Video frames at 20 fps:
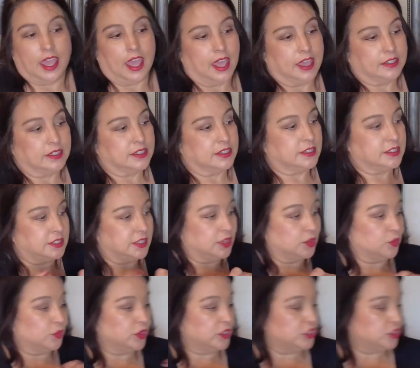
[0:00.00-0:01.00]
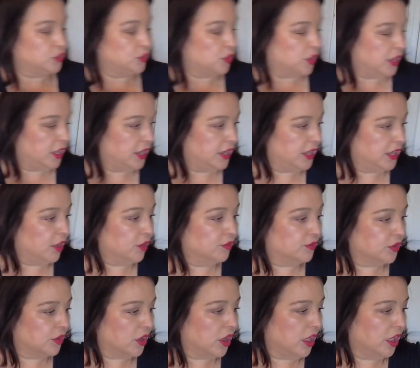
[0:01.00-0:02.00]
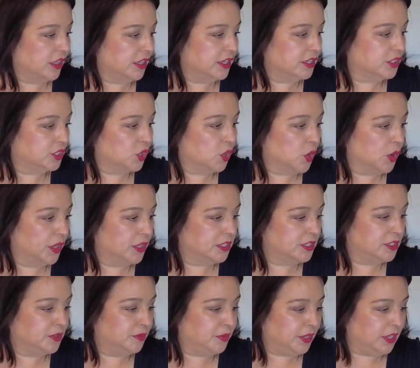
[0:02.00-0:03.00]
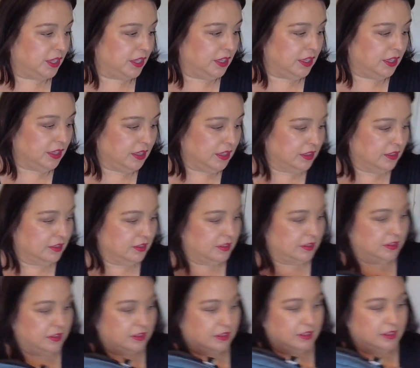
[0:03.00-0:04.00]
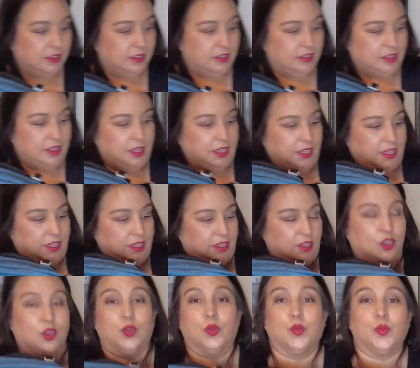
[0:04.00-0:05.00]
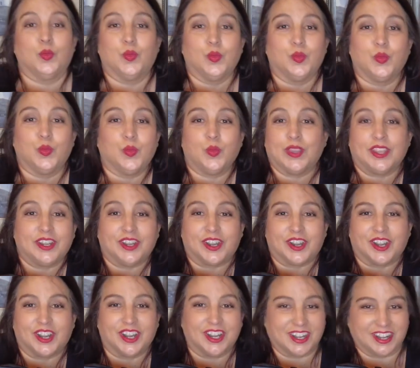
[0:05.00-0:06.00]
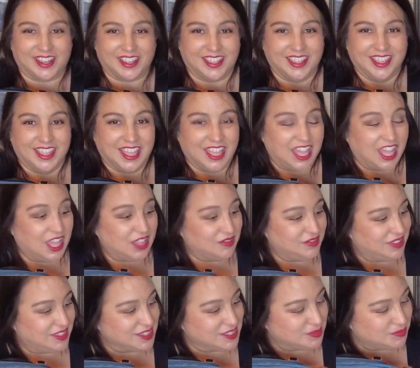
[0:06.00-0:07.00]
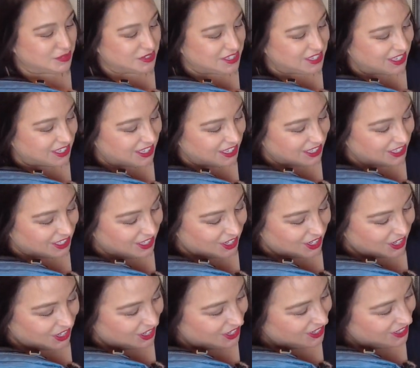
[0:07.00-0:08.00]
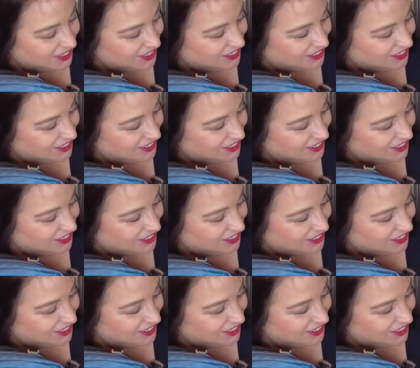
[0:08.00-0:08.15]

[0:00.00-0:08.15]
at to see which one overall is going to be the winner of this particular